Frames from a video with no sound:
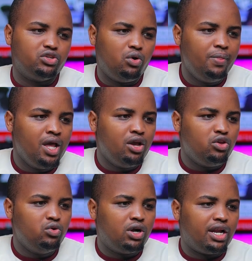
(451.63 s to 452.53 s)
So
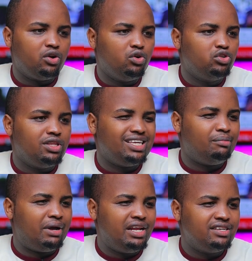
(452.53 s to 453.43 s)
you can go to the
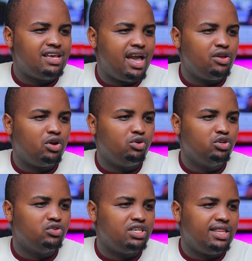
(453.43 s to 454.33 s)
Japanese here and you're
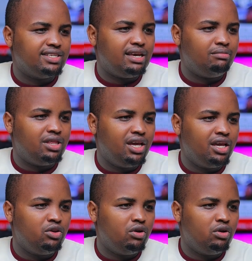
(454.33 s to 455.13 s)
going to see the same thing.